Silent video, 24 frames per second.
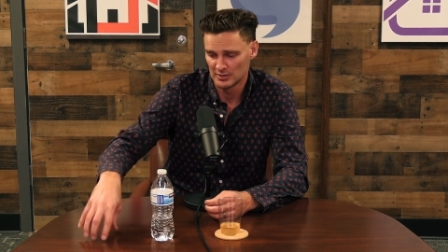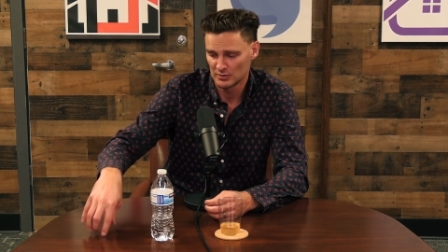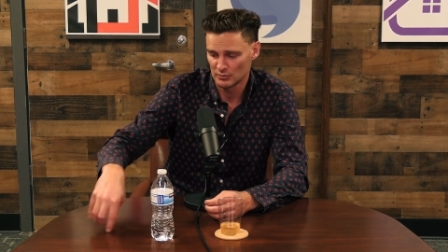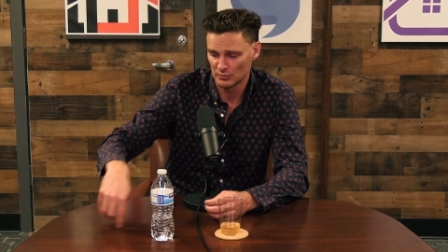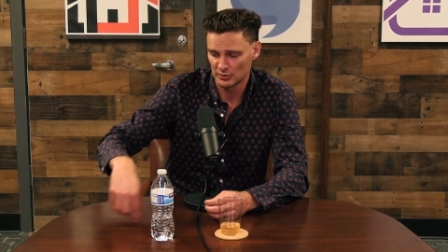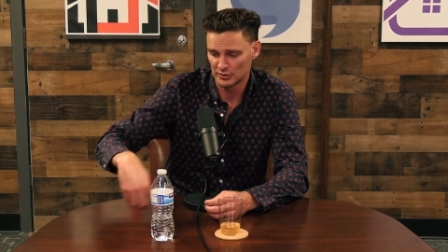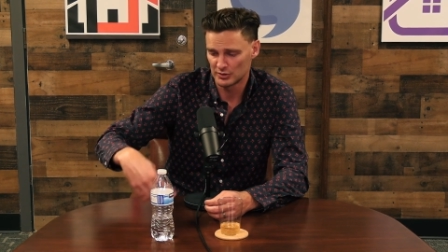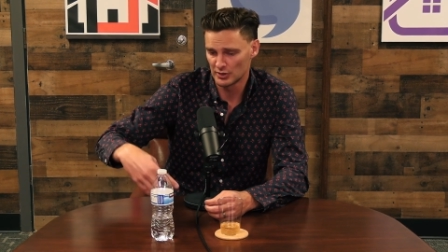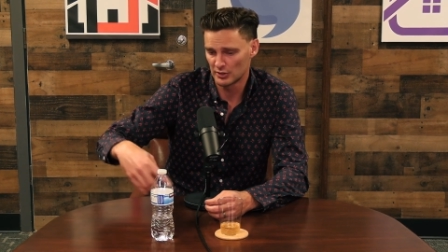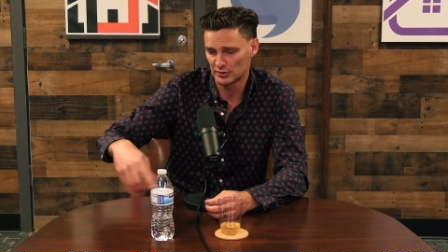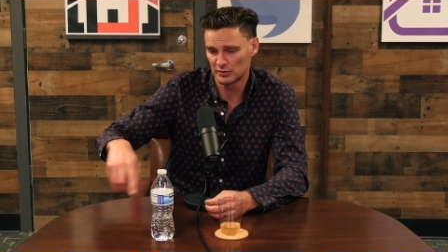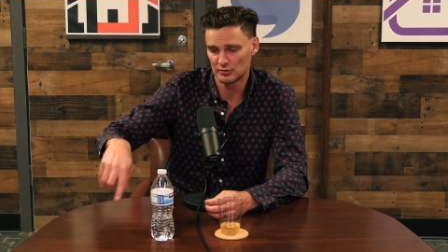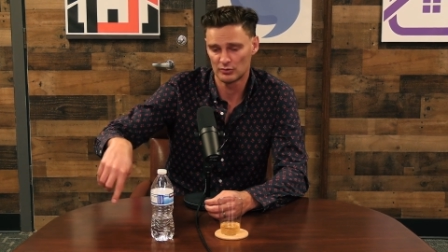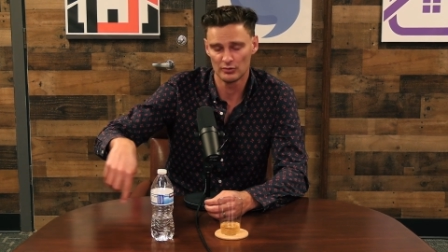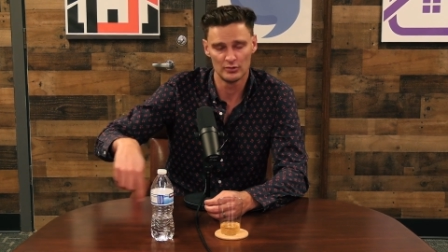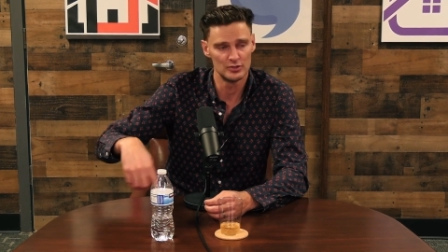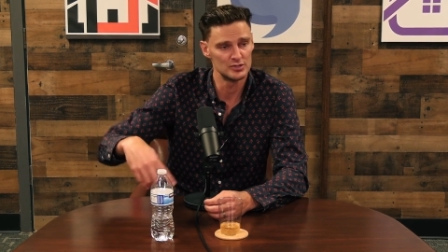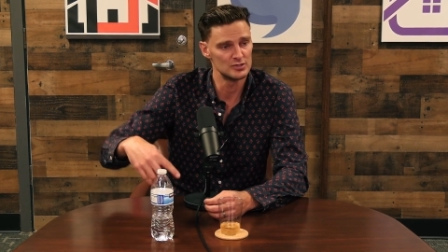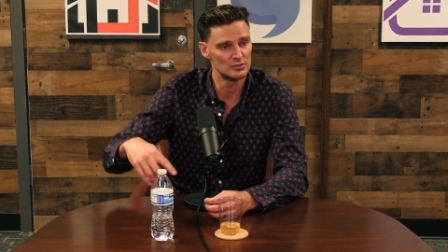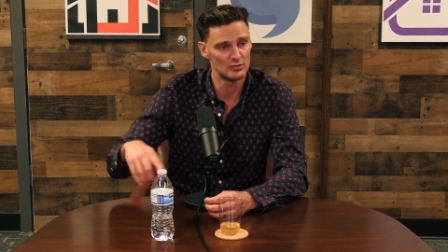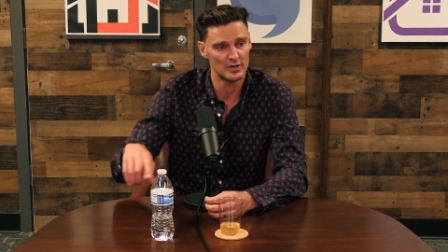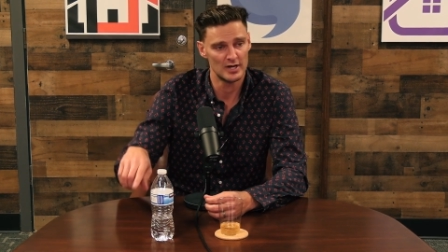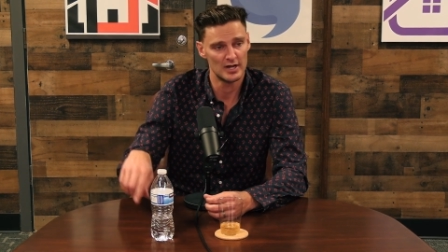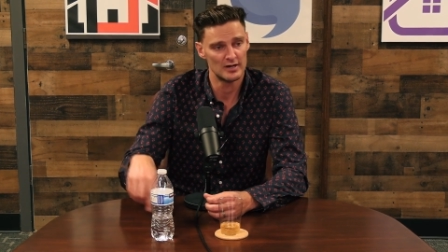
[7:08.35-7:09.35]
Would go
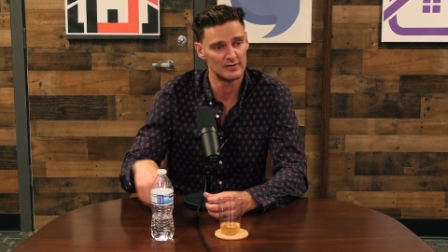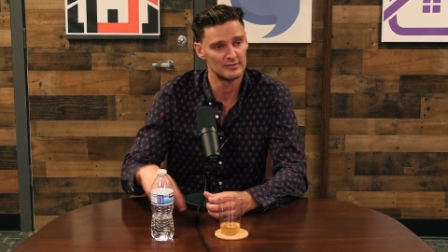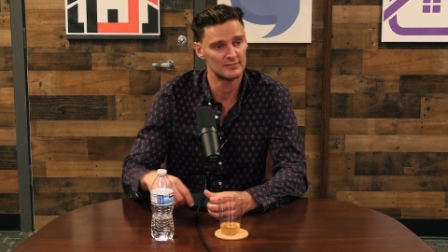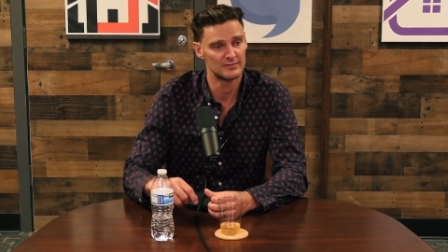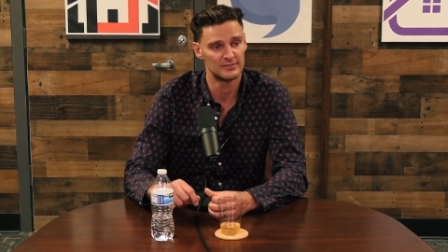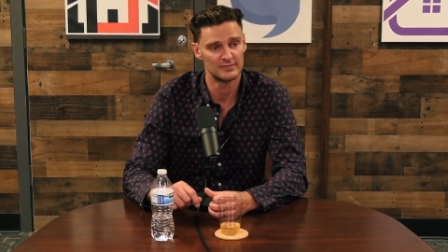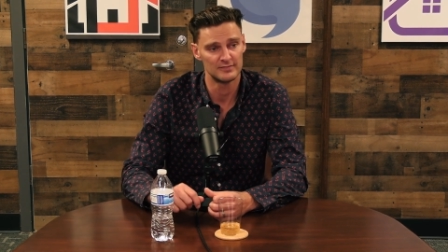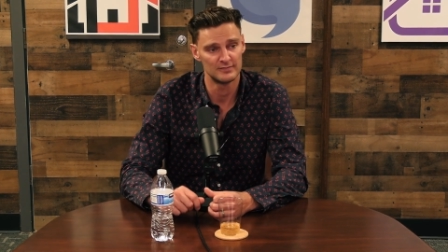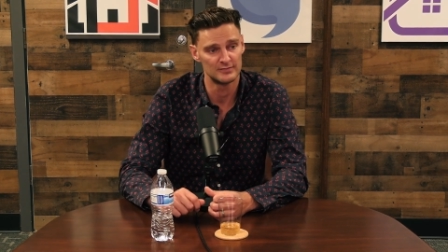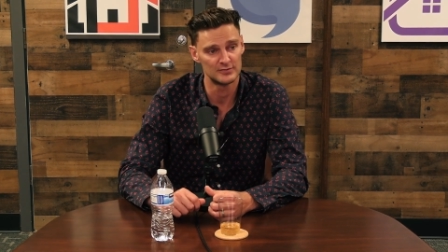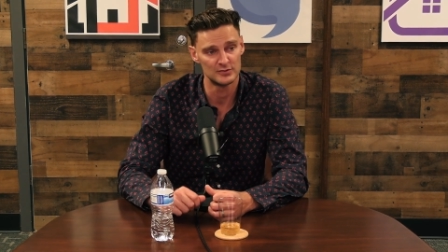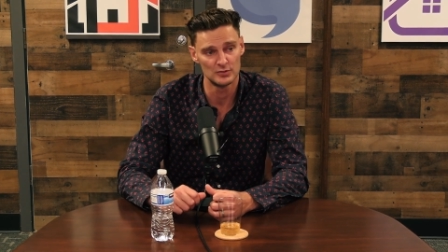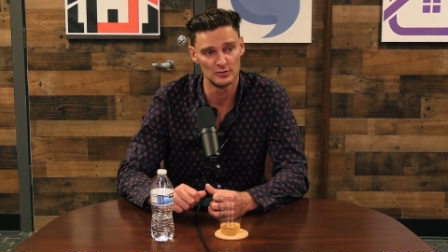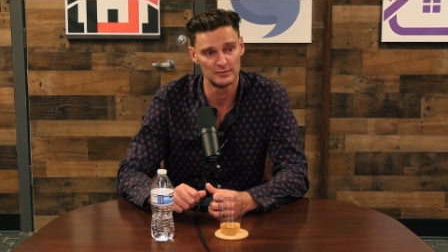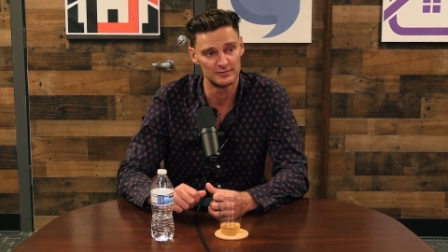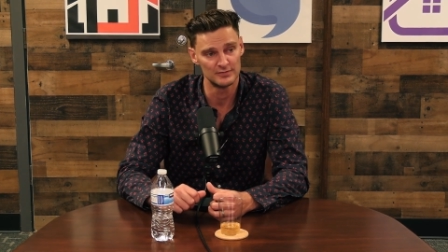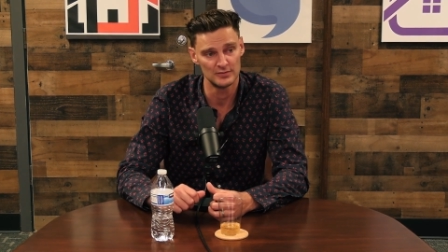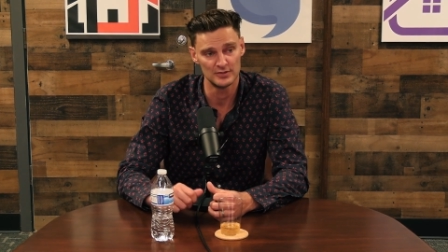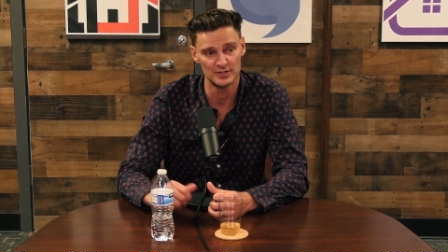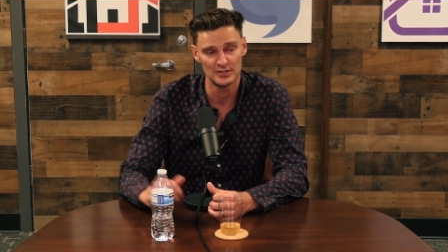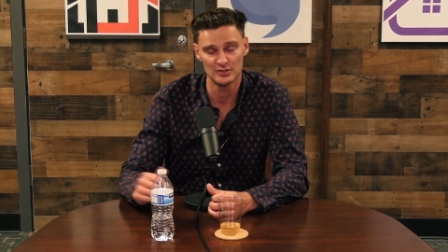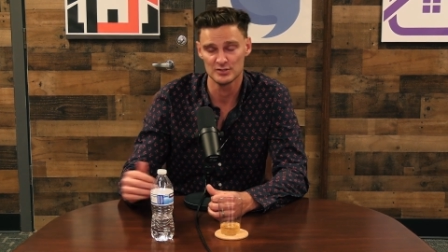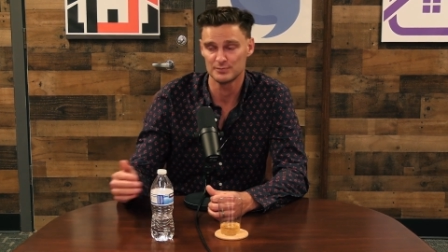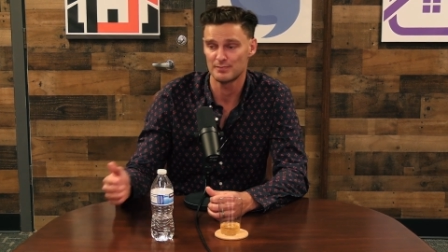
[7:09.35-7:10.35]
cruise around, do a
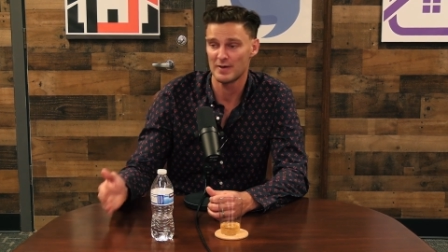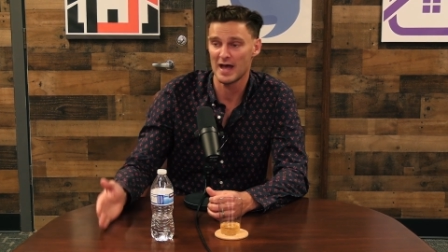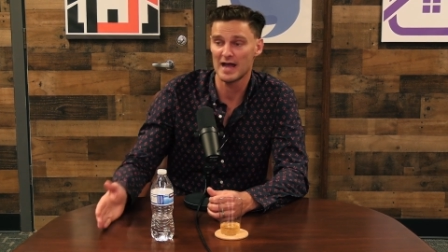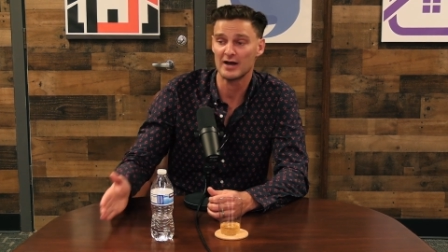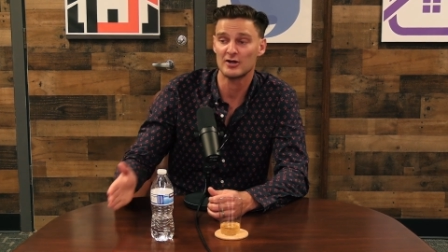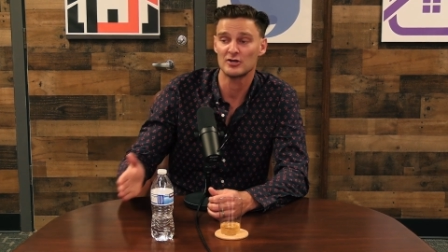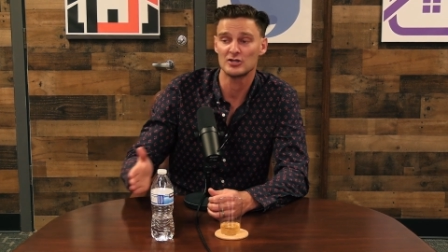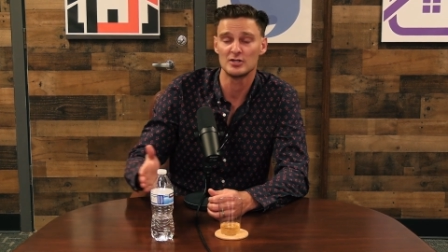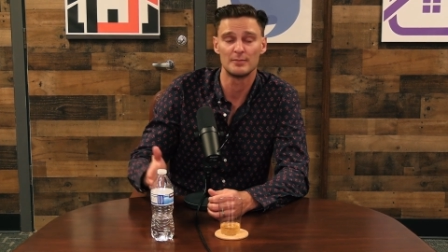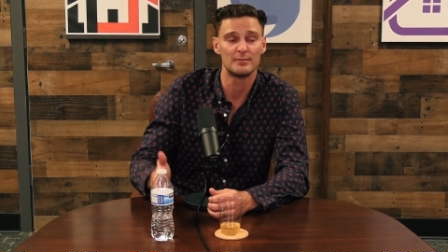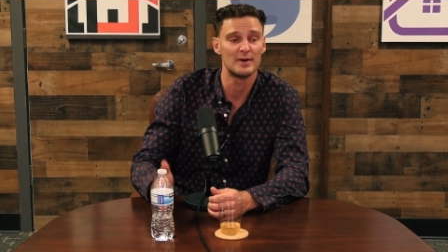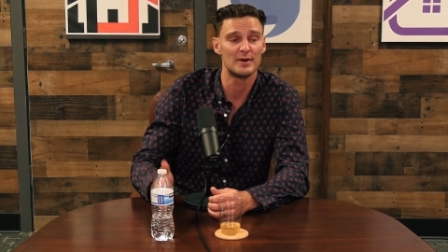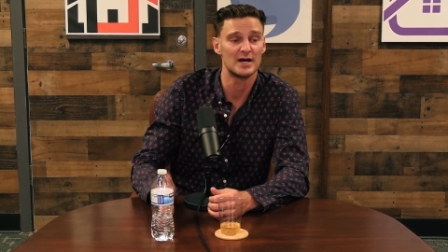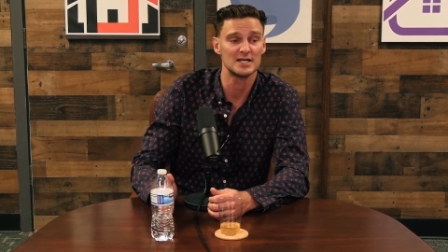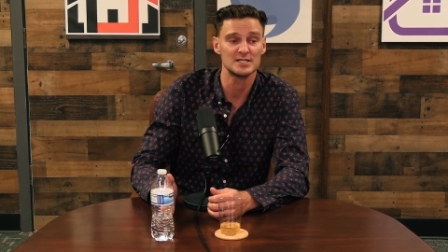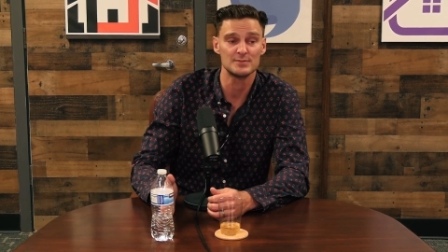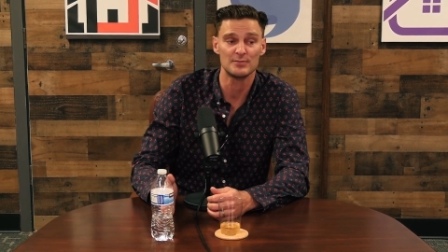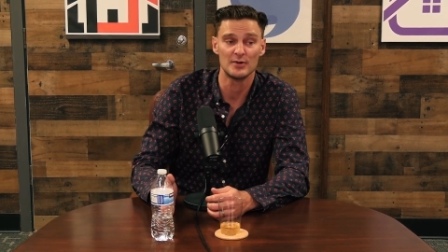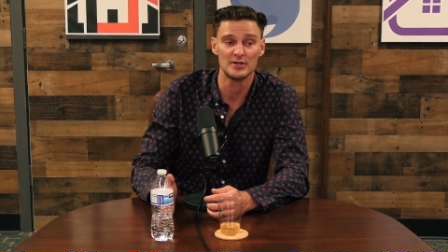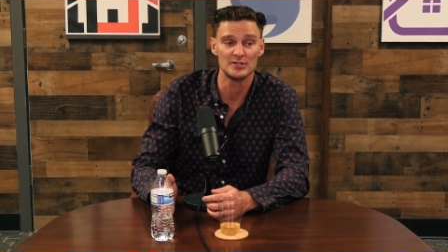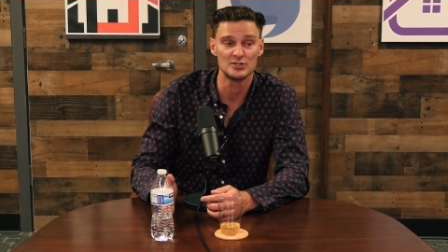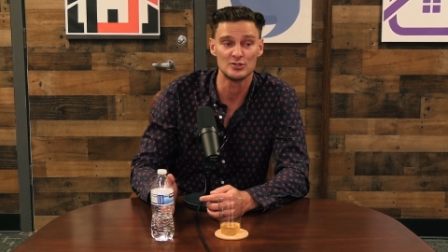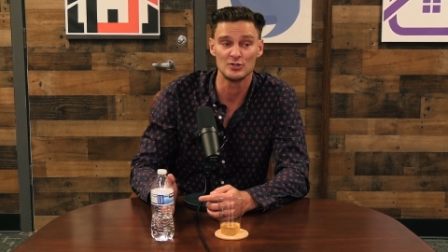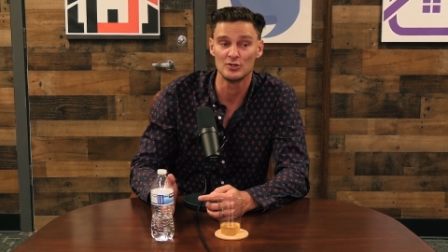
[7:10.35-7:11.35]
few deals, back on the bus
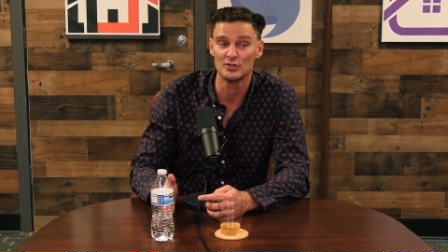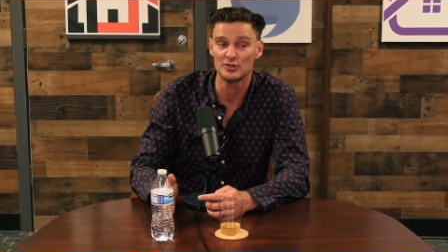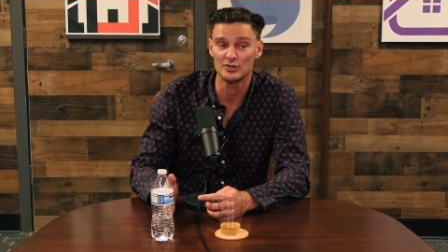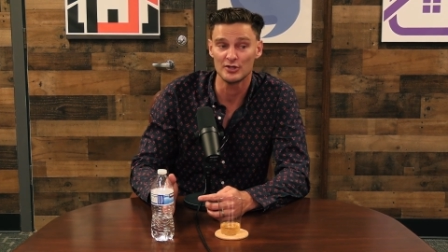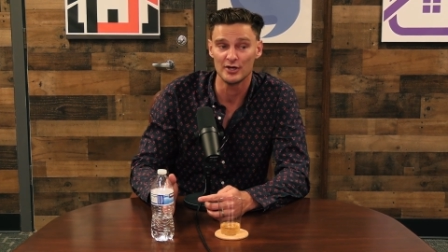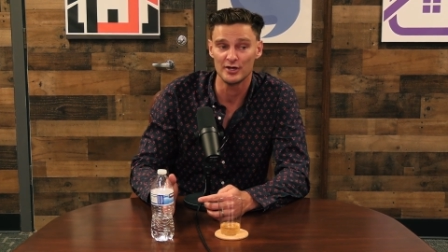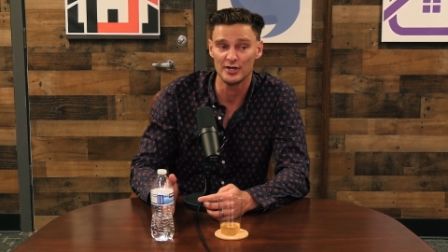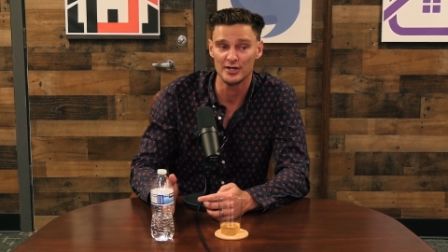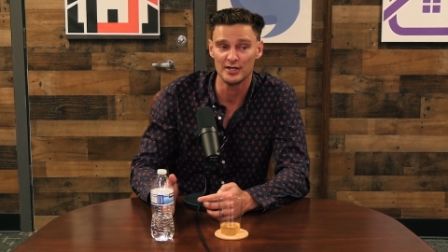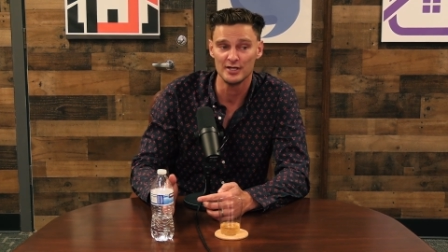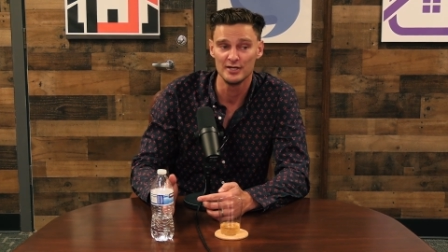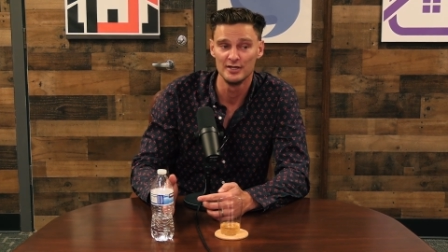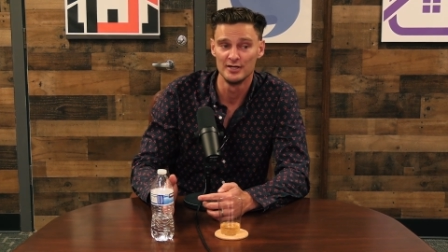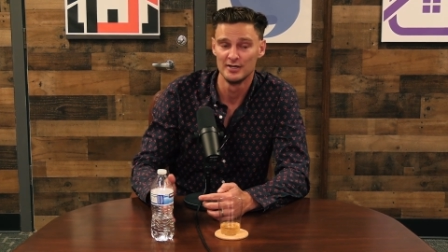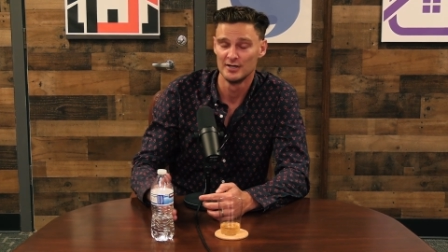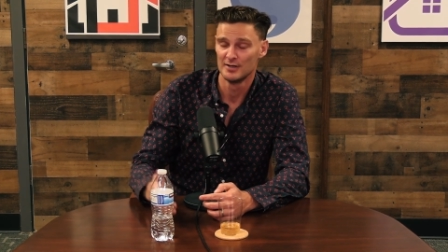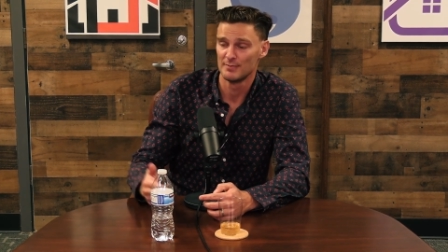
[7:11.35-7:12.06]
by two thirty,